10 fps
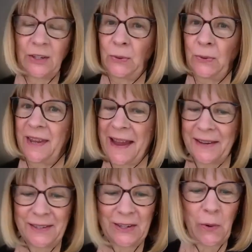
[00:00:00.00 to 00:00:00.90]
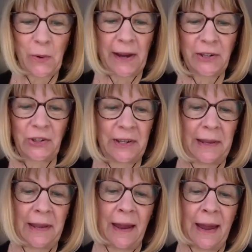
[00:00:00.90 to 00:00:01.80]
you the next question.
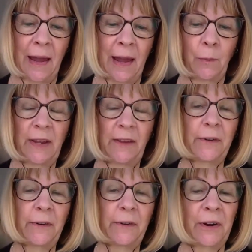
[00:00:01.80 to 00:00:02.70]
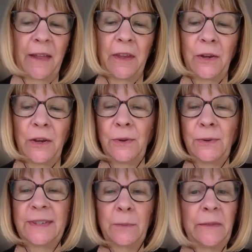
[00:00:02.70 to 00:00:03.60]
We've heard on the
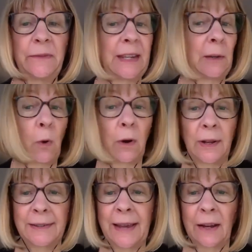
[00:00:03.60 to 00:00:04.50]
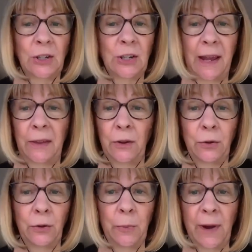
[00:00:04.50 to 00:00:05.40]
news and we've seen warnings actually on the
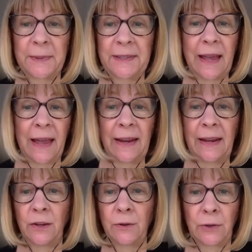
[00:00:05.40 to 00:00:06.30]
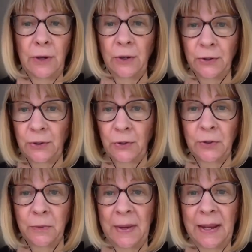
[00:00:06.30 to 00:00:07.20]
Coop website and in your
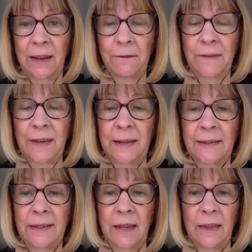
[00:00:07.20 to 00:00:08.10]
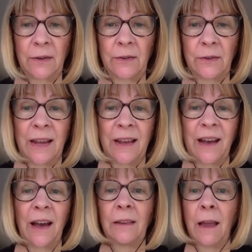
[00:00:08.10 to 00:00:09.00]
social media feeds that there's
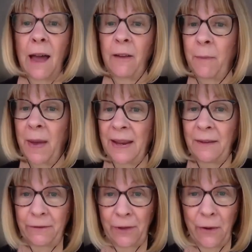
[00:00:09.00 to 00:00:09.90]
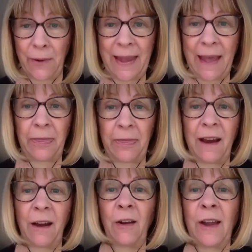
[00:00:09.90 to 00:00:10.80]
a lot of money flowing out
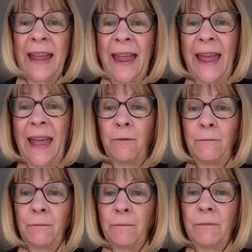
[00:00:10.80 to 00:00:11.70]
there, and